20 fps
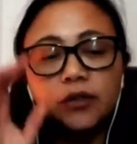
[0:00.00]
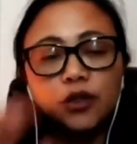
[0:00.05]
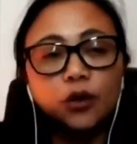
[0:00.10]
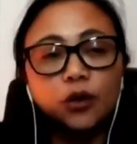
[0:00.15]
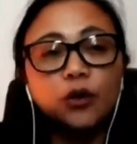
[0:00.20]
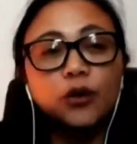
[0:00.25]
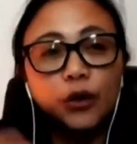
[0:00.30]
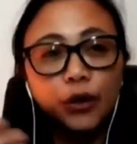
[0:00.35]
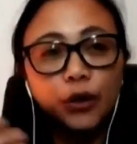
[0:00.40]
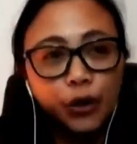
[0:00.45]
So
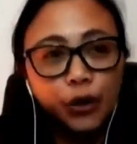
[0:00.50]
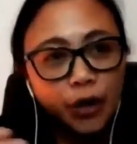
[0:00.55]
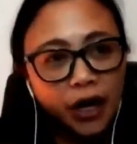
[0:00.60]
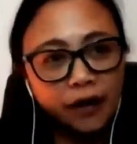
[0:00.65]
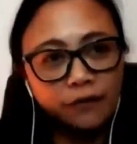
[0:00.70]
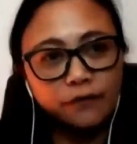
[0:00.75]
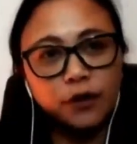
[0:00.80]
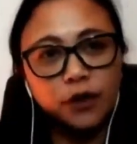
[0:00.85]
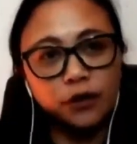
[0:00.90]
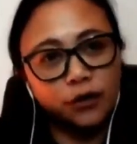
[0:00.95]
although you
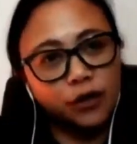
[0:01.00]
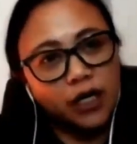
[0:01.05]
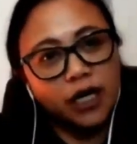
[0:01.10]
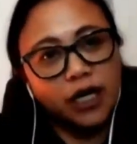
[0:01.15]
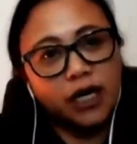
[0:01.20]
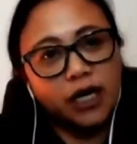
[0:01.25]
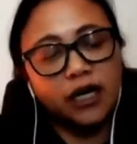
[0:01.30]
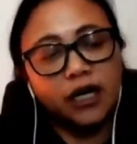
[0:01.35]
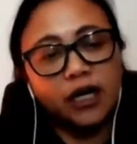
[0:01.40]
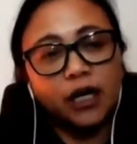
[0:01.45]
have
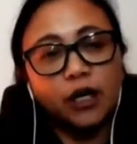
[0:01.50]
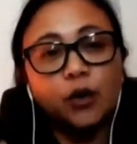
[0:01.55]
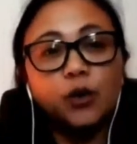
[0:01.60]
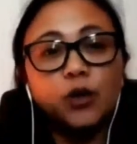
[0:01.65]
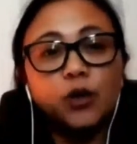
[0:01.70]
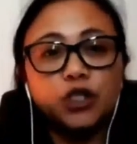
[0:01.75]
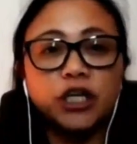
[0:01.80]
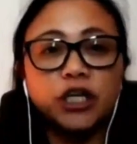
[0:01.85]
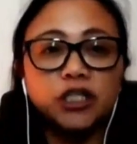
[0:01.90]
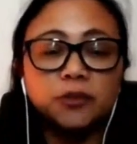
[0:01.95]
a
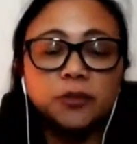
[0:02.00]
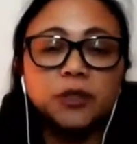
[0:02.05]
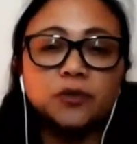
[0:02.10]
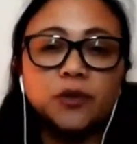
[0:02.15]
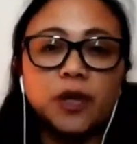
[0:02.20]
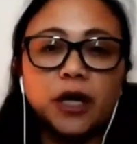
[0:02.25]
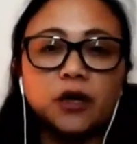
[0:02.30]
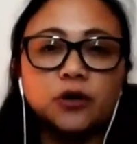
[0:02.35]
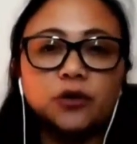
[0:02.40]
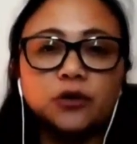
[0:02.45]
court judgment
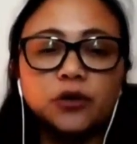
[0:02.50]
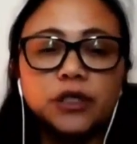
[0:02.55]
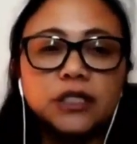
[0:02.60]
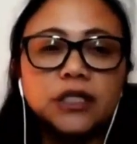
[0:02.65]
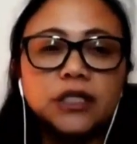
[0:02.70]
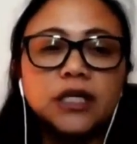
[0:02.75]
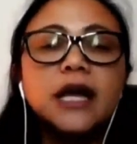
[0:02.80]
record,